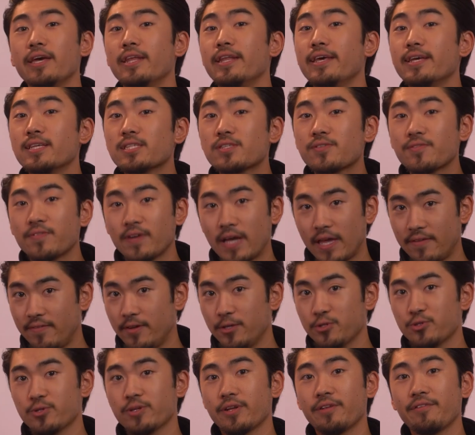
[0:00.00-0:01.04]
It is
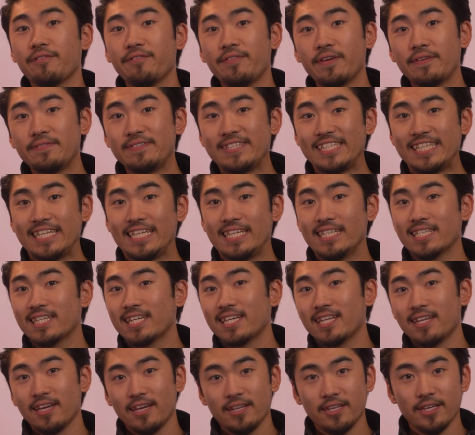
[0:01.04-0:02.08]
515
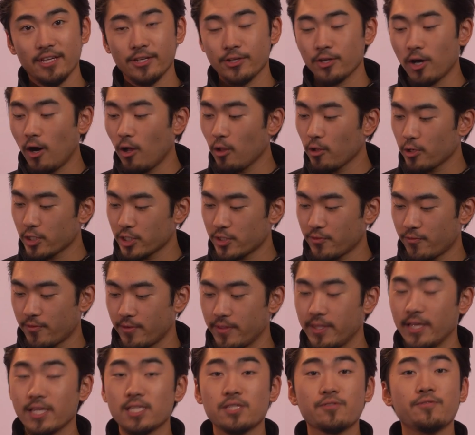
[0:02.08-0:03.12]
Canadian dollars for
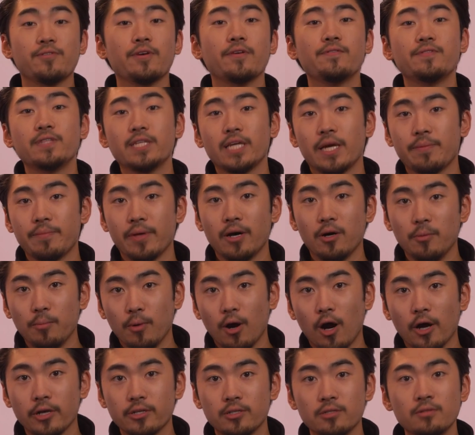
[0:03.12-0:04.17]
this 50 ml
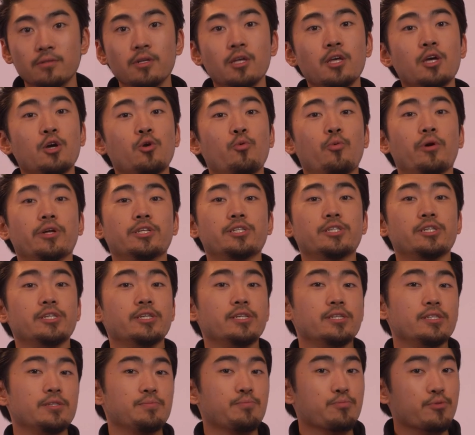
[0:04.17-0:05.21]
bottle, which
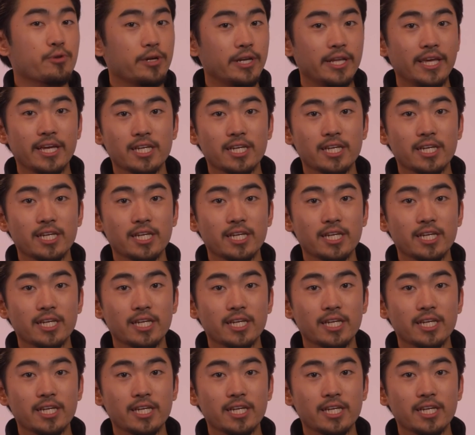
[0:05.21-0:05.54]
is pretty